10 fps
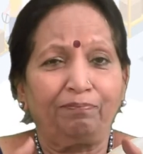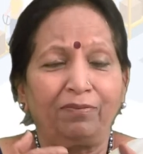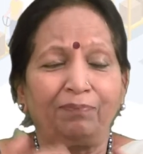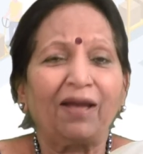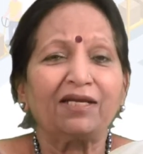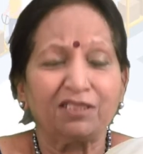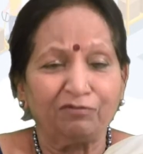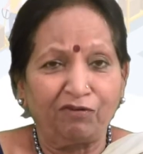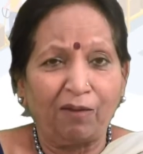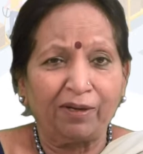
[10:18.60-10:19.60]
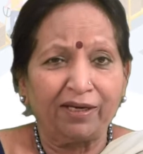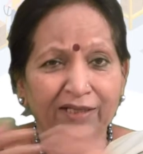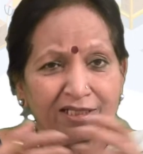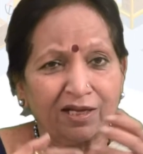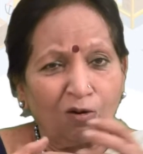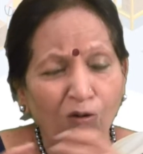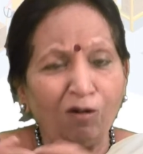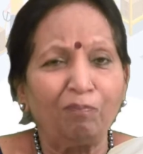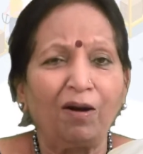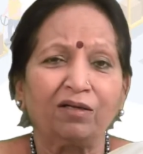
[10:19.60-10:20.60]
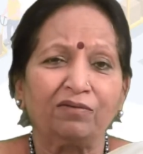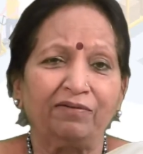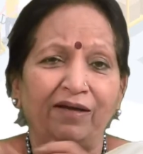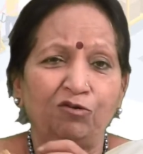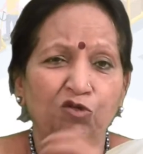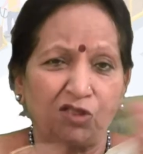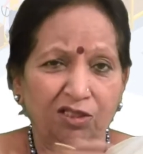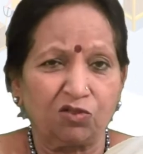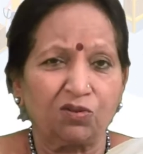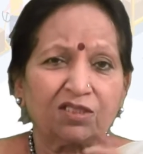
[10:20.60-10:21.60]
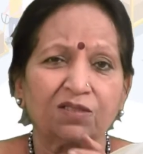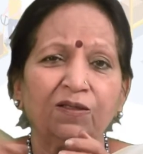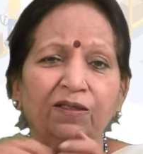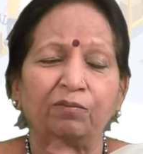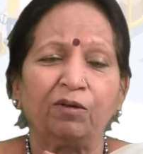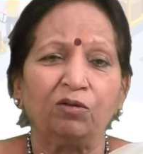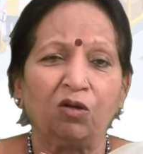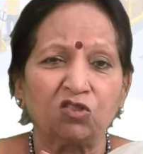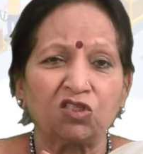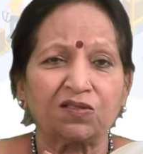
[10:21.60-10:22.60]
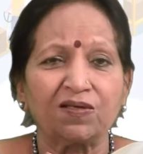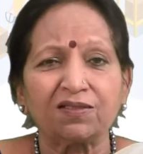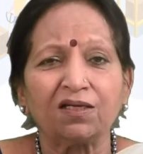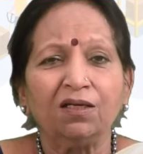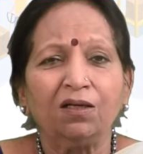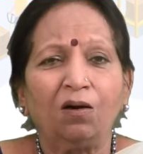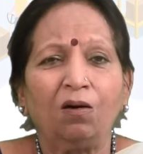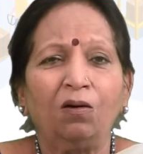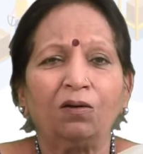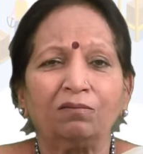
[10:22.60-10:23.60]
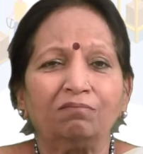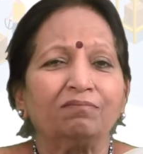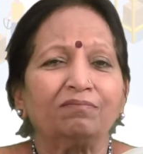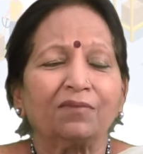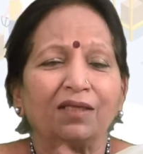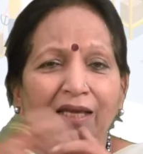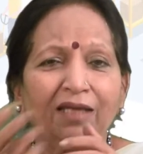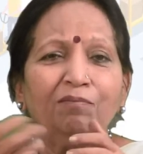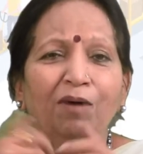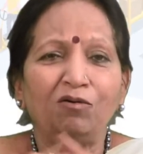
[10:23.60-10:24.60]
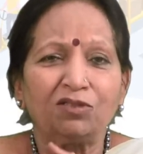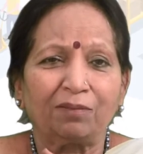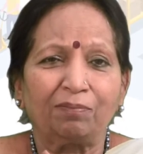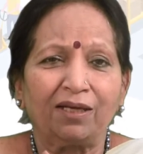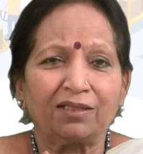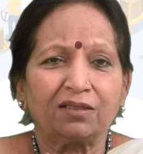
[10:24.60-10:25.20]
packaging fabricators, they're all part of the value chain. So this is the inbound logistics or inbound supplies.